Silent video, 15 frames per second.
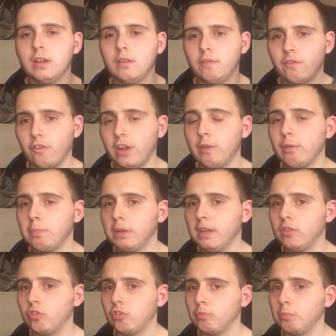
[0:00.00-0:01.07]
free with
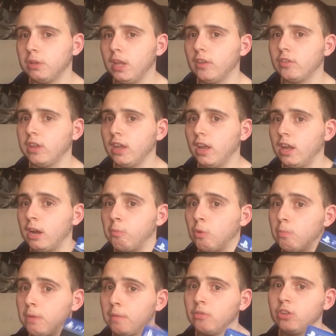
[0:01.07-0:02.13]
PlayStation Plus like a couple
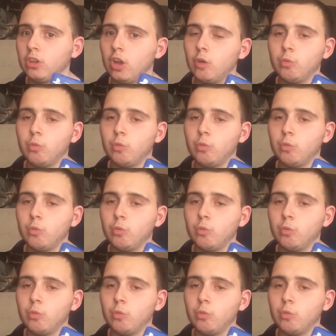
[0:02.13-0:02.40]
of months ago,